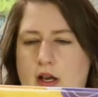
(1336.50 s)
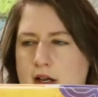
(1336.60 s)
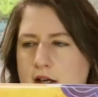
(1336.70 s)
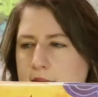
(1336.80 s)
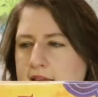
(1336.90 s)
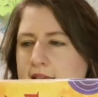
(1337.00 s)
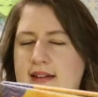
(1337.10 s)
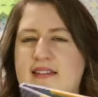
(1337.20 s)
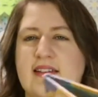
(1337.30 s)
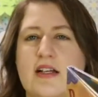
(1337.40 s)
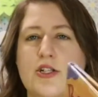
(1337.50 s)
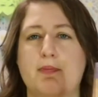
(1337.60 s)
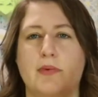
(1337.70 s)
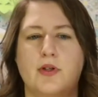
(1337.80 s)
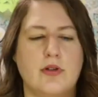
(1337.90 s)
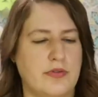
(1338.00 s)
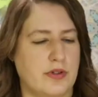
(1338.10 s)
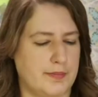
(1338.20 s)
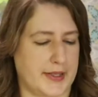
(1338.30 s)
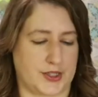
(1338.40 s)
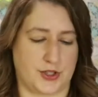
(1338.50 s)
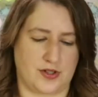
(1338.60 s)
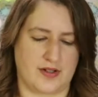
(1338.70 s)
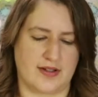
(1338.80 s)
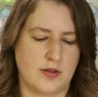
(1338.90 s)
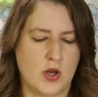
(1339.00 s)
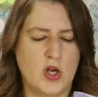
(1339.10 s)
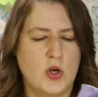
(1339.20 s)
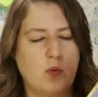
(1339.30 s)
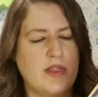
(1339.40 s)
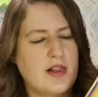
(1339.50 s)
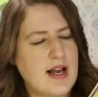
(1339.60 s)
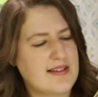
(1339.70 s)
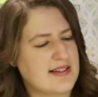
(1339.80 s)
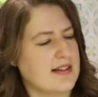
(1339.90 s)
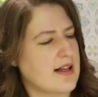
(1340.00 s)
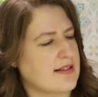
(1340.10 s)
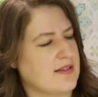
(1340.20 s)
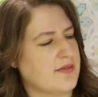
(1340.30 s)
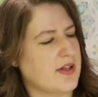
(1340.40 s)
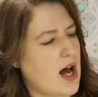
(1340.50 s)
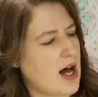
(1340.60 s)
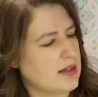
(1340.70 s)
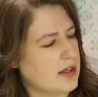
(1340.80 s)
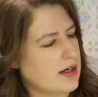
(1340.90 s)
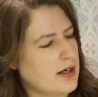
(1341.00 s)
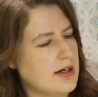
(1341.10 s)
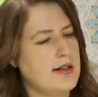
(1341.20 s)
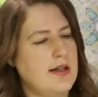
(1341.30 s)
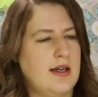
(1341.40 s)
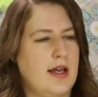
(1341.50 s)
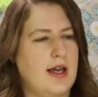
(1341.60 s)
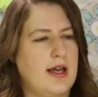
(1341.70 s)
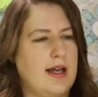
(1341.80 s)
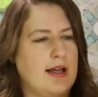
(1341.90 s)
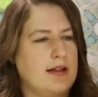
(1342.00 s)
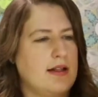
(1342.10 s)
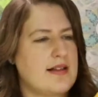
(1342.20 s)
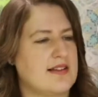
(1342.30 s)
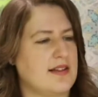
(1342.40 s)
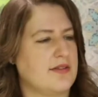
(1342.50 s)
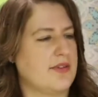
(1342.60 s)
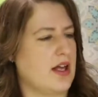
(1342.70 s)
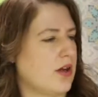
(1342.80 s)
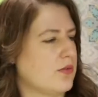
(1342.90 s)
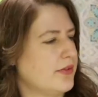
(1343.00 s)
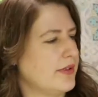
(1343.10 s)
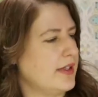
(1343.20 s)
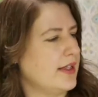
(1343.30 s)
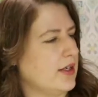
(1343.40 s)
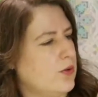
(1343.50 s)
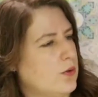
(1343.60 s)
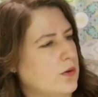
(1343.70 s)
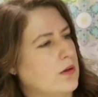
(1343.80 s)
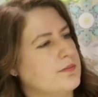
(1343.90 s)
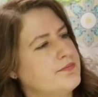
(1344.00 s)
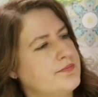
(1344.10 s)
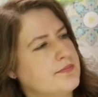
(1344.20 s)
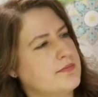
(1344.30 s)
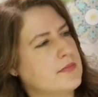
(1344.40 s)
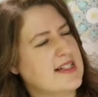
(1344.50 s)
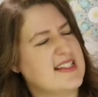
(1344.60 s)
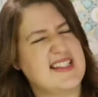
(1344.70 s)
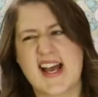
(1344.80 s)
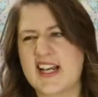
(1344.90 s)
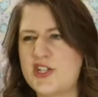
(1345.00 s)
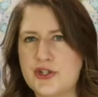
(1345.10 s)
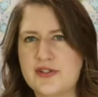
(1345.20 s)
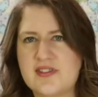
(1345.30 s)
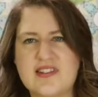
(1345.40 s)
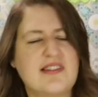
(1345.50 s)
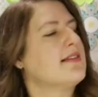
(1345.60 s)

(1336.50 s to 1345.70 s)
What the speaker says: He has such beautiful pictures with lots and lots of color and lots of really cool textures.